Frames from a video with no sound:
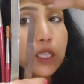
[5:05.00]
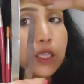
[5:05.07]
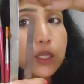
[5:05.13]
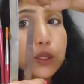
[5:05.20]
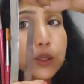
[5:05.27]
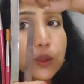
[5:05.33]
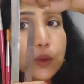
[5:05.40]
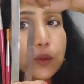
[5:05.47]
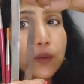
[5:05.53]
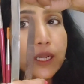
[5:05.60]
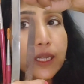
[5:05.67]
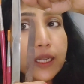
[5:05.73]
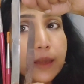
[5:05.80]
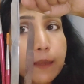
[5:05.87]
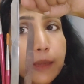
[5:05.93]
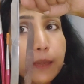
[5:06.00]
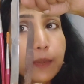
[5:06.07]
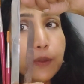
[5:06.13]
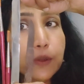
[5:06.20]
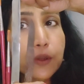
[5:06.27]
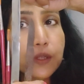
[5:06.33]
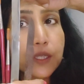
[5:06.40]
So one gamete
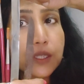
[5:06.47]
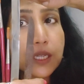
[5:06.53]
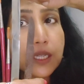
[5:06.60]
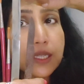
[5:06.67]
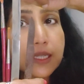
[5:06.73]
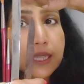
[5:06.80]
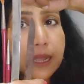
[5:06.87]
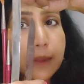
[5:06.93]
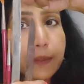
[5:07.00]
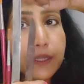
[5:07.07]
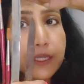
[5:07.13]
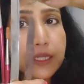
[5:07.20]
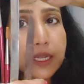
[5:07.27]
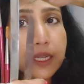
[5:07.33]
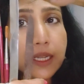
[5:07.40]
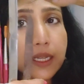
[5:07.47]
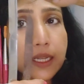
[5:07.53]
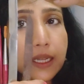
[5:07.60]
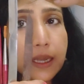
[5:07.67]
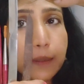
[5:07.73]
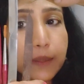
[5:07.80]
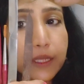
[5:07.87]
produced is capital I,
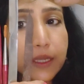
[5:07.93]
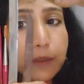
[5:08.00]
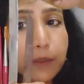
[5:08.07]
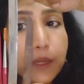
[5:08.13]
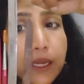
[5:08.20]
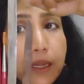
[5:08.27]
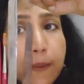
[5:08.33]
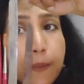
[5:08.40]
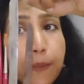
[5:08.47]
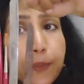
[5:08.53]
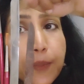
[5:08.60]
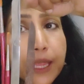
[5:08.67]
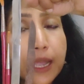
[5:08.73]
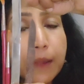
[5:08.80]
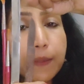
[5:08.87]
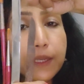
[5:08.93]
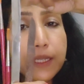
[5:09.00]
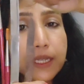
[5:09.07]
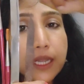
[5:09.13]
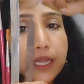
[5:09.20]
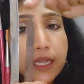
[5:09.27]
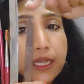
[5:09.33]
capital P, capital
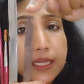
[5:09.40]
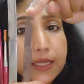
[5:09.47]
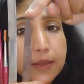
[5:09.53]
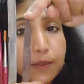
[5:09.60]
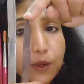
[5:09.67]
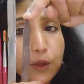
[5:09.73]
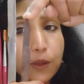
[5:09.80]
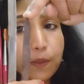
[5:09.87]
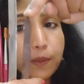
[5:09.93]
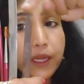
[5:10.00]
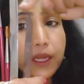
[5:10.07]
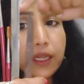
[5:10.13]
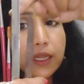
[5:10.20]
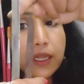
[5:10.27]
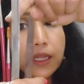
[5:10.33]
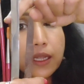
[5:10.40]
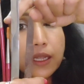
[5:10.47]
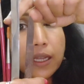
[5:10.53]
I, small p,